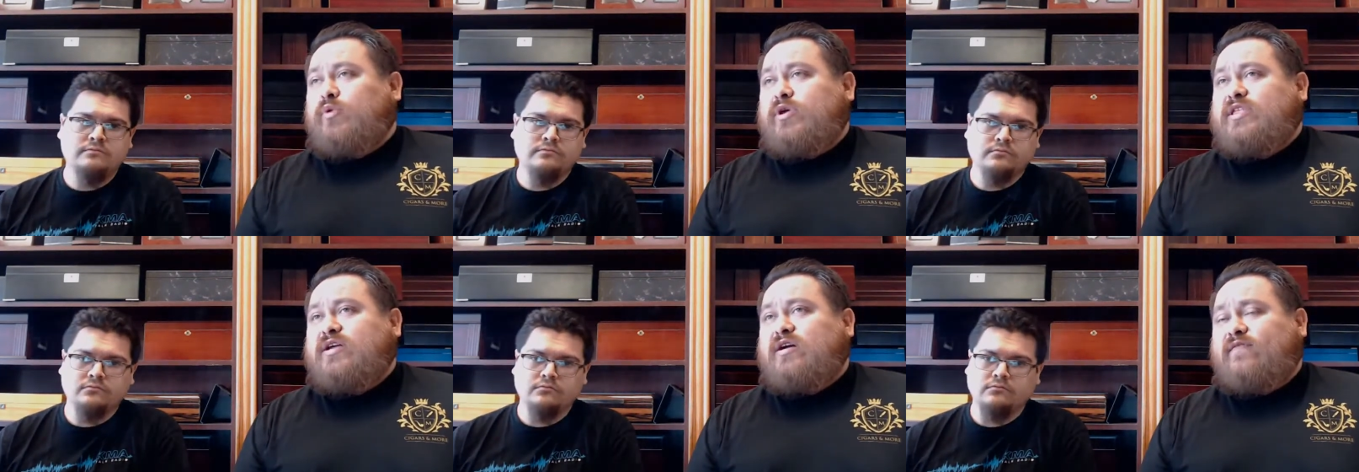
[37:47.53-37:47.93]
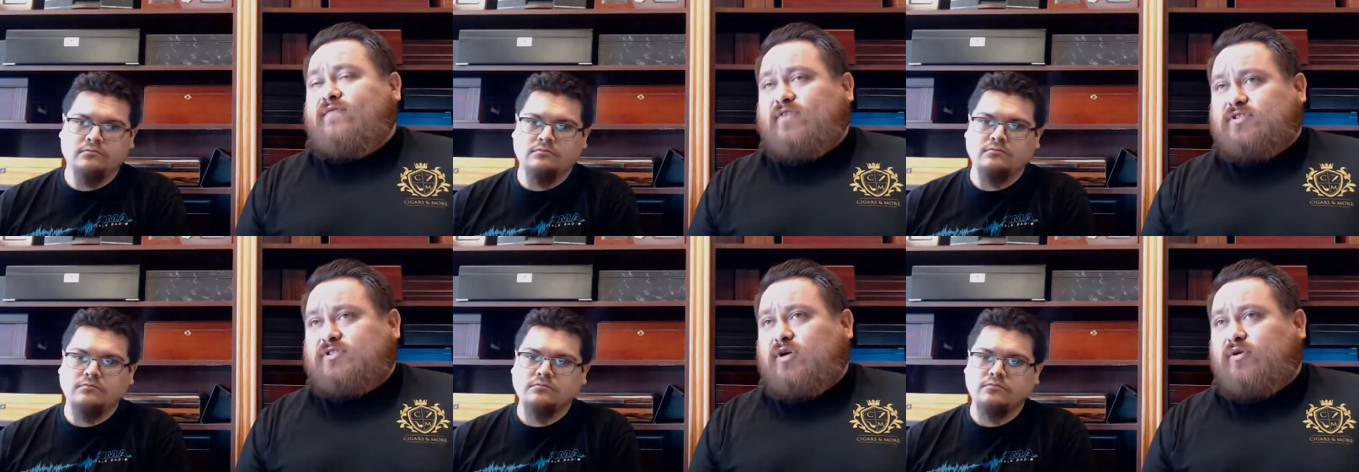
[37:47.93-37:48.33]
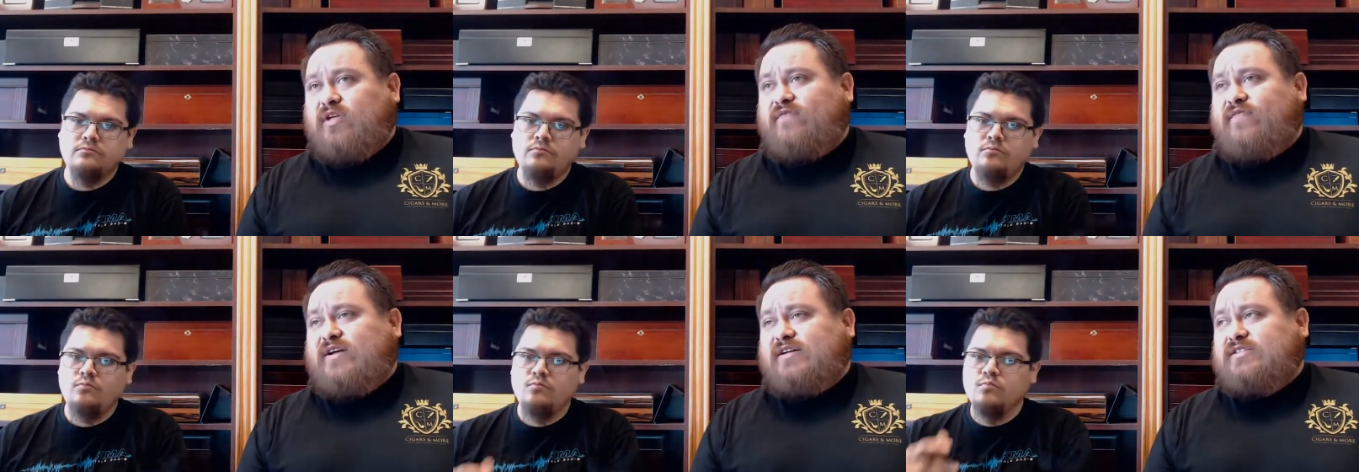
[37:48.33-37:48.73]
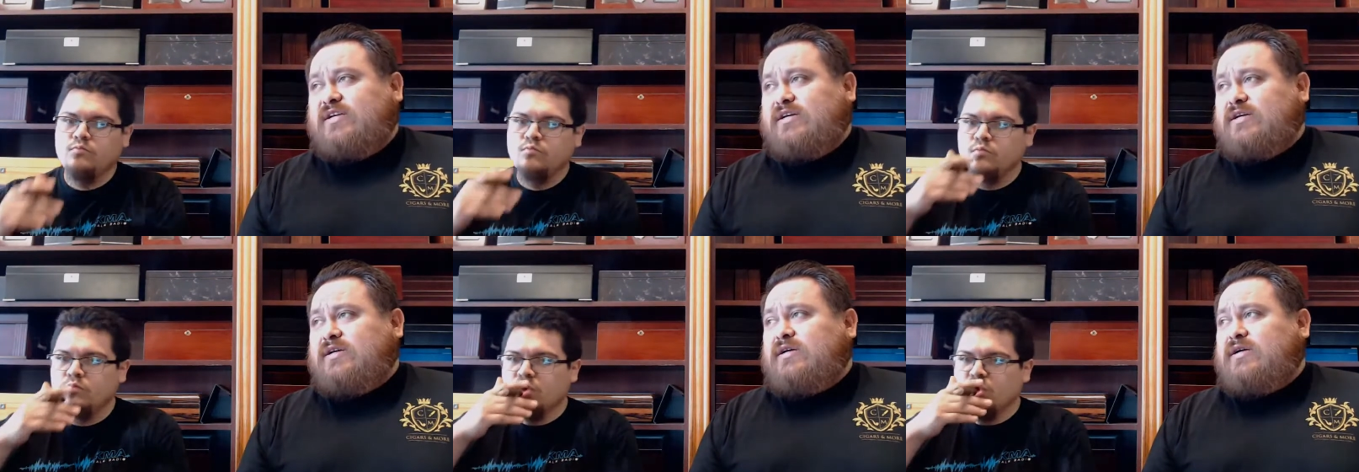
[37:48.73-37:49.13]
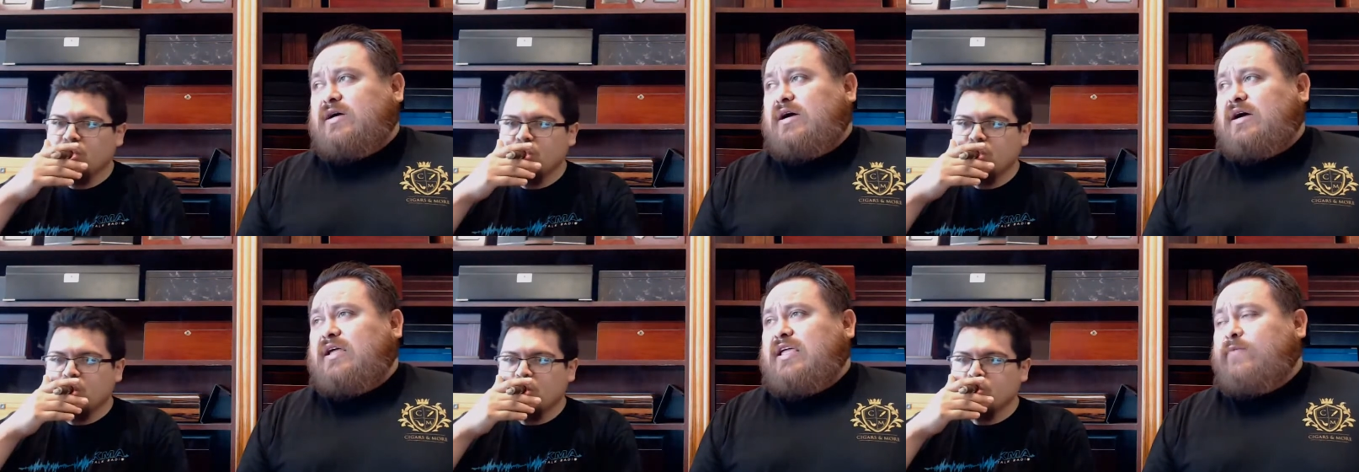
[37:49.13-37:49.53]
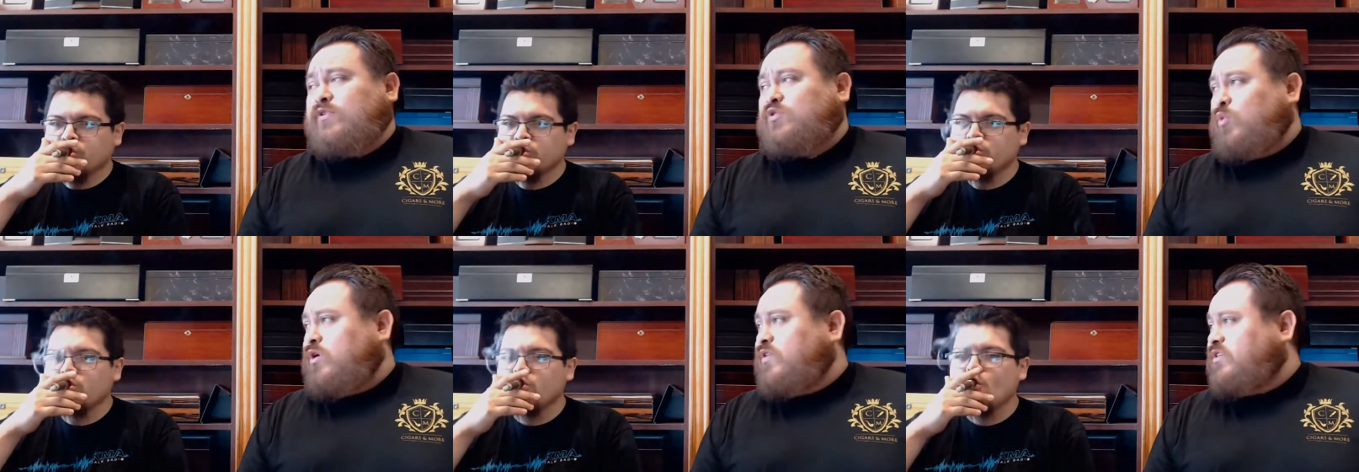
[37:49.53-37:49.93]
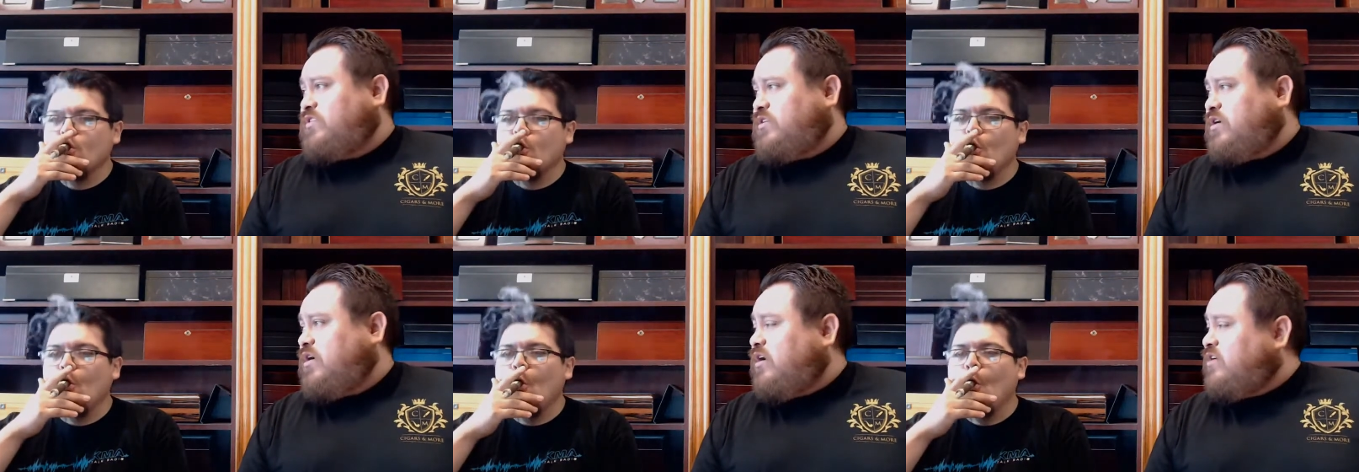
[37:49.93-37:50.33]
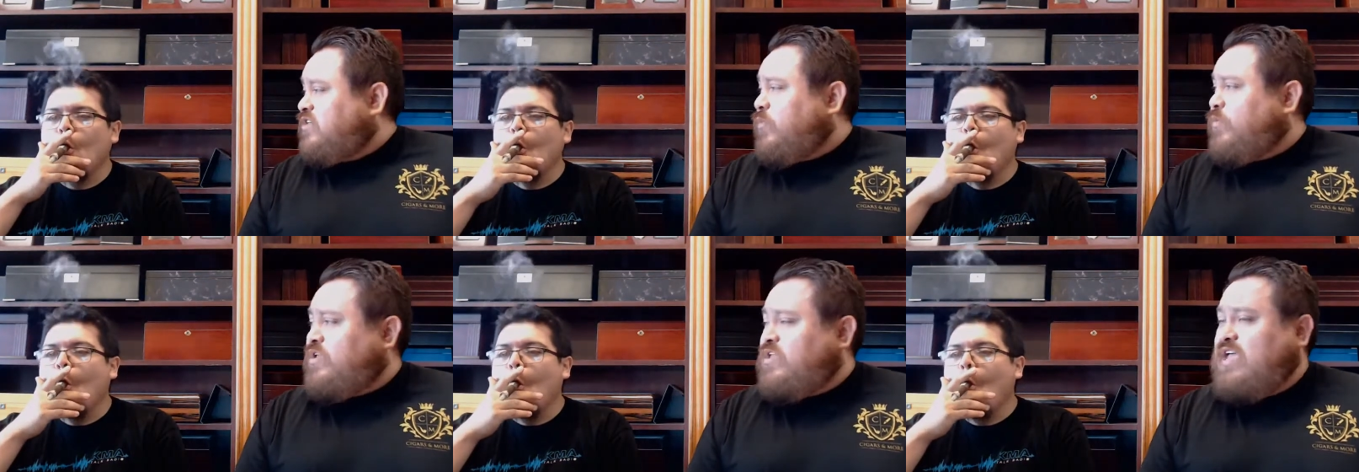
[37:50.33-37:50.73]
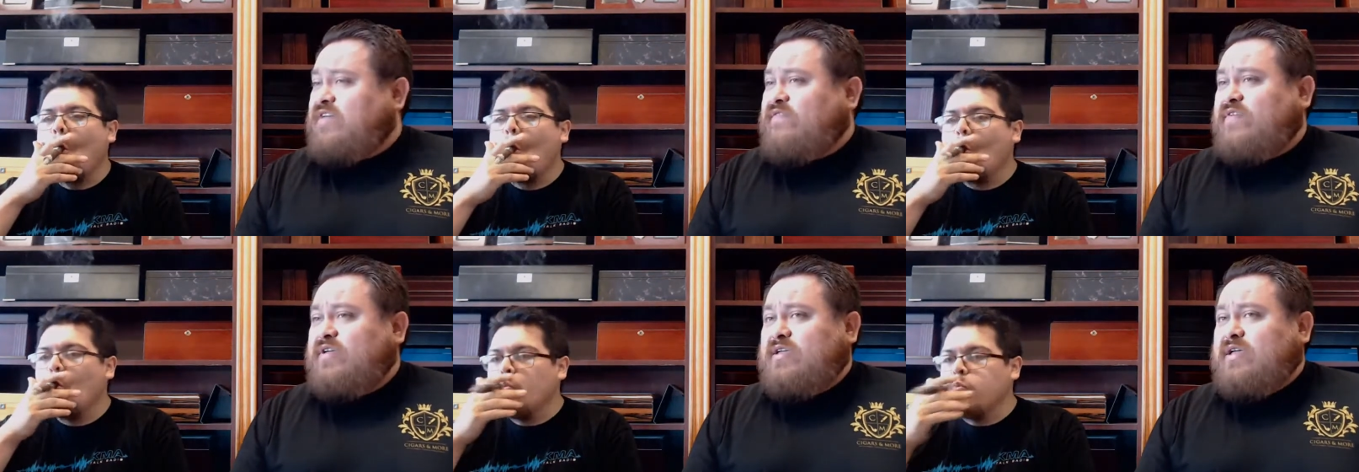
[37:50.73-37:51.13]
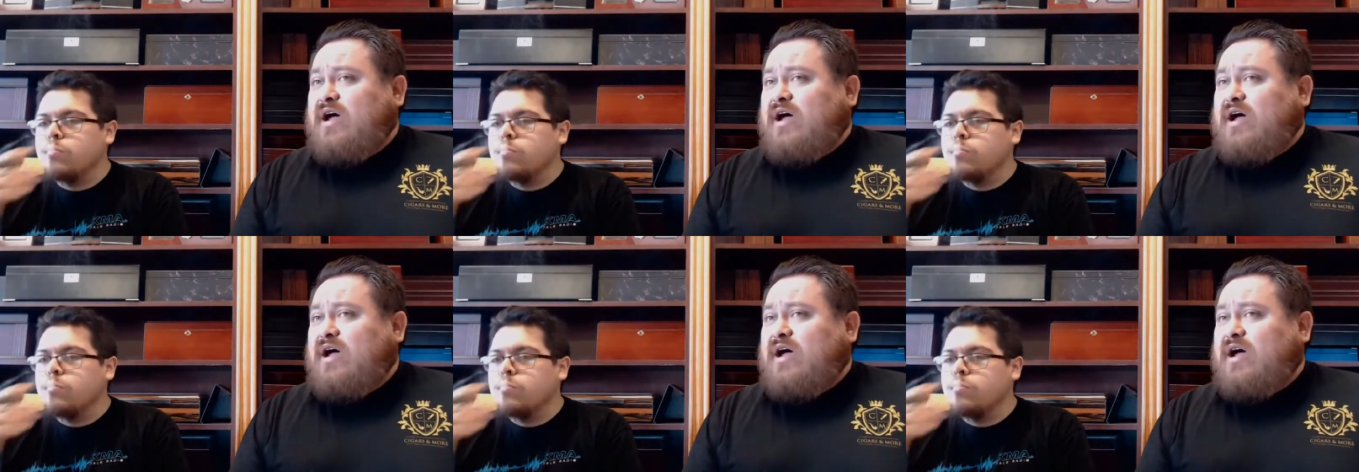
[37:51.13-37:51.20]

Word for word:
Speaker 1: we did our first Stogie Fest, uh, it was one of the cigars that we gave.